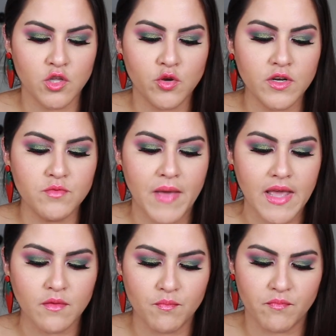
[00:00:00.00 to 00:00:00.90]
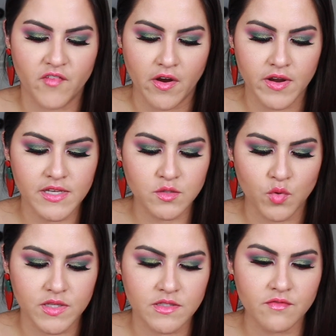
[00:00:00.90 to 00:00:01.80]
You can make various
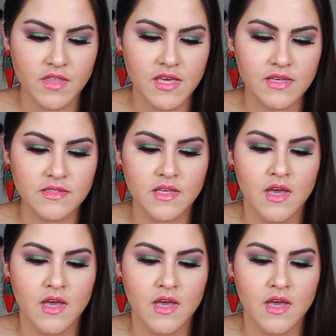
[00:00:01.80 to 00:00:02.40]
ones of these.